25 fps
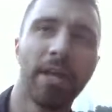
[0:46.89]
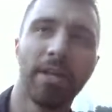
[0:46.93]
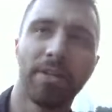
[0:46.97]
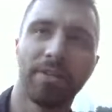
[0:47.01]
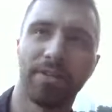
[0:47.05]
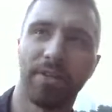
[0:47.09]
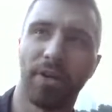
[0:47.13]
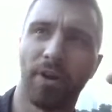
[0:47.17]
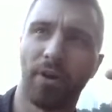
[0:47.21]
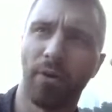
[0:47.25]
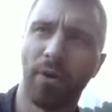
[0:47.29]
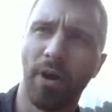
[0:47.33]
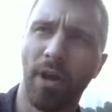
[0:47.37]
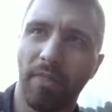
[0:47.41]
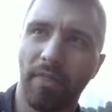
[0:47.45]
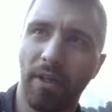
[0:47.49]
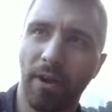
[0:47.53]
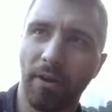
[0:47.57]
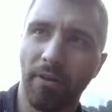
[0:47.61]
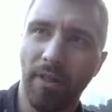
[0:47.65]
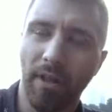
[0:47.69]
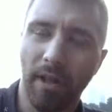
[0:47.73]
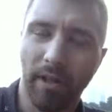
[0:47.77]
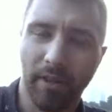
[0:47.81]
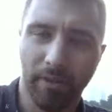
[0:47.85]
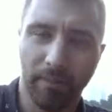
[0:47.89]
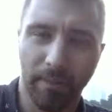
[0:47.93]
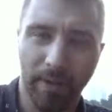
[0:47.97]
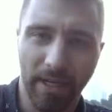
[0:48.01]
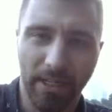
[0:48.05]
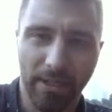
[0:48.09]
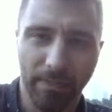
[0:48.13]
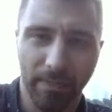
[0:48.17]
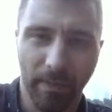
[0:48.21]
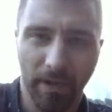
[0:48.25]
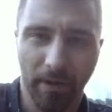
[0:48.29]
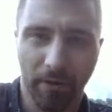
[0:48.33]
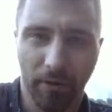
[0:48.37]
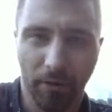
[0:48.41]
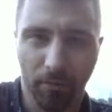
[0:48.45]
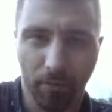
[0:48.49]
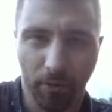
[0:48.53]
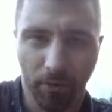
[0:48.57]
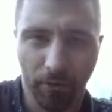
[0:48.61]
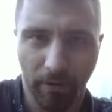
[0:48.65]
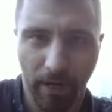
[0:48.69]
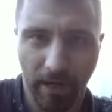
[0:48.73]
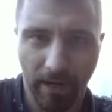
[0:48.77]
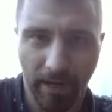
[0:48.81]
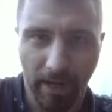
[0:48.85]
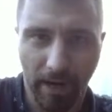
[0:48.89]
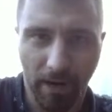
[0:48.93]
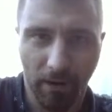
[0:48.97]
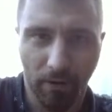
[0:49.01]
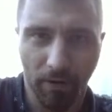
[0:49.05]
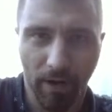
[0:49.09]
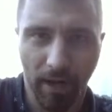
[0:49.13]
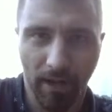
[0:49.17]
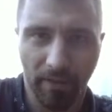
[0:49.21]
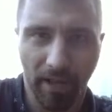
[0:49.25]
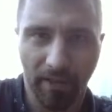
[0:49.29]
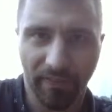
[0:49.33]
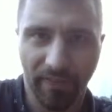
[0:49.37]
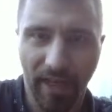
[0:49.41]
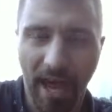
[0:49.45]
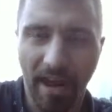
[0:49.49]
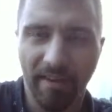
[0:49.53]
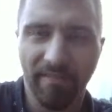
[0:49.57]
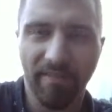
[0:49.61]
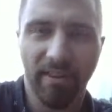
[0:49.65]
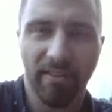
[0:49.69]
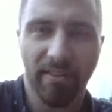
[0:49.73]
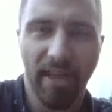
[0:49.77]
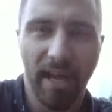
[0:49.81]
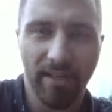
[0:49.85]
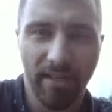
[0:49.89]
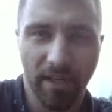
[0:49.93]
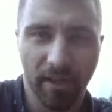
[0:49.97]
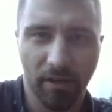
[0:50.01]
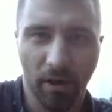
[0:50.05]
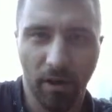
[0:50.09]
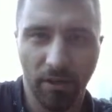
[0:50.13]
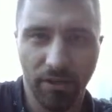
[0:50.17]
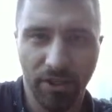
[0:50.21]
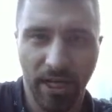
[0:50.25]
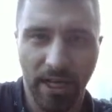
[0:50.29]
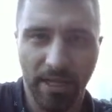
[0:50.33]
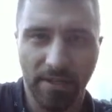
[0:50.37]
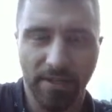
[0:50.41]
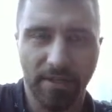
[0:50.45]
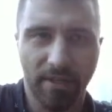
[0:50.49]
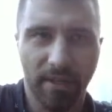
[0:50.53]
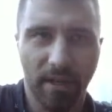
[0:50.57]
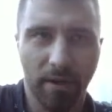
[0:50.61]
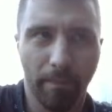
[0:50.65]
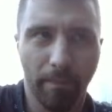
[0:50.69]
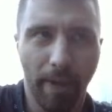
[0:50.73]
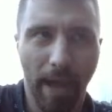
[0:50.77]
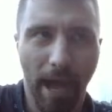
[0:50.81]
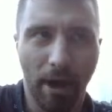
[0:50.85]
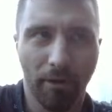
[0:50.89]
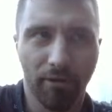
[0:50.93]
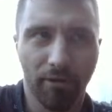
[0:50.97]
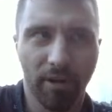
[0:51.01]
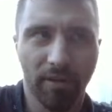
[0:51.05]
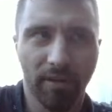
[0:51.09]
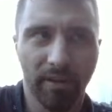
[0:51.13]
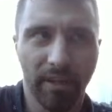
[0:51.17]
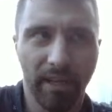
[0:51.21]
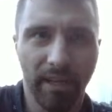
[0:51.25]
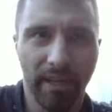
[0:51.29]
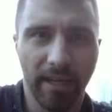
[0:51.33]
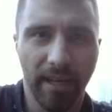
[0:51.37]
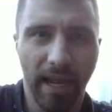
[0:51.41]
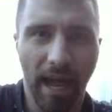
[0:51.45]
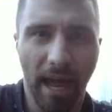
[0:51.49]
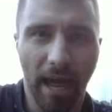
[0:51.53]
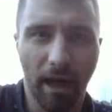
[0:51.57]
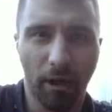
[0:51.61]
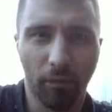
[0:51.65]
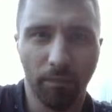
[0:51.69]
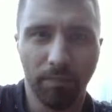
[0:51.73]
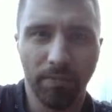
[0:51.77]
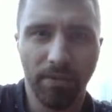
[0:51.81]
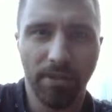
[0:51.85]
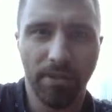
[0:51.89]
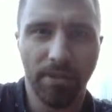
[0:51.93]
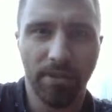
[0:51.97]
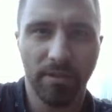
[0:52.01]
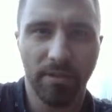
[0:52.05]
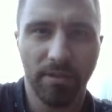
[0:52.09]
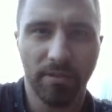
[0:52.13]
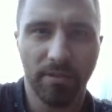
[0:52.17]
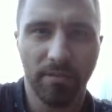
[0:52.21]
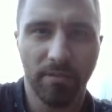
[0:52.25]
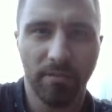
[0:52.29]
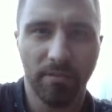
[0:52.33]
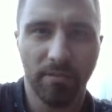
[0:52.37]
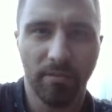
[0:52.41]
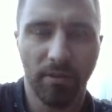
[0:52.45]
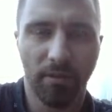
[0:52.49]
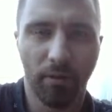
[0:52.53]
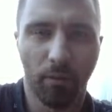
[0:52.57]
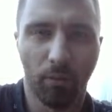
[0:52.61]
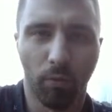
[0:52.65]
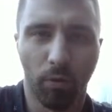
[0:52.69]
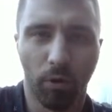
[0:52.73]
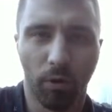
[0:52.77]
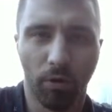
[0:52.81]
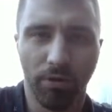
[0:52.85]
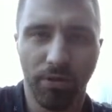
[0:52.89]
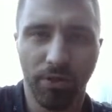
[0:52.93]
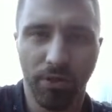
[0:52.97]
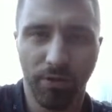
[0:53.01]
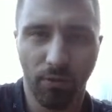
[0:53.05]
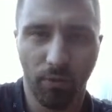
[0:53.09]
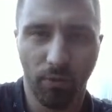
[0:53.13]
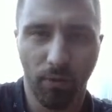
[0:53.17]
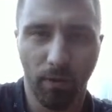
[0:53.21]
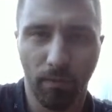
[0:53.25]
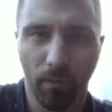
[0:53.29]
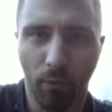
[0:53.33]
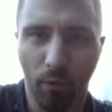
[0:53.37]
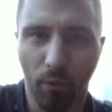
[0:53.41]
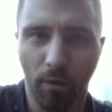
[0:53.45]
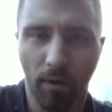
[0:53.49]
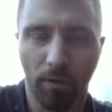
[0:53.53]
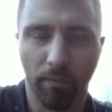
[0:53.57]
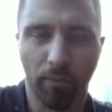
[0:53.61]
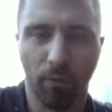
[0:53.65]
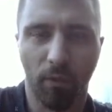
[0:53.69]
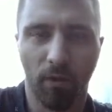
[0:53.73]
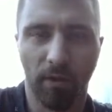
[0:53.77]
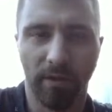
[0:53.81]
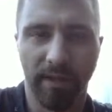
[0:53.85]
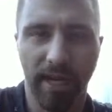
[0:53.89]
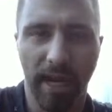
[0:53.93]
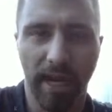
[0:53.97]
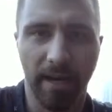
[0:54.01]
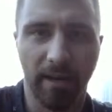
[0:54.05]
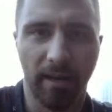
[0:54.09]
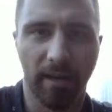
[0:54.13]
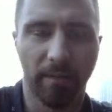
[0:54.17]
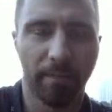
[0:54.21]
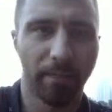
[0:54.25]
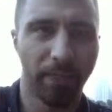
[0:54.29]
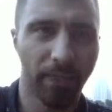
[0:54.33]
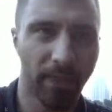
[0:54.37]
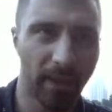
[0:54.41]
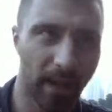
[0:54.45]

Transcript: So they're like the biggest player in the world right now. And like the advent of that technology has compoundedly helped the world store more and more data.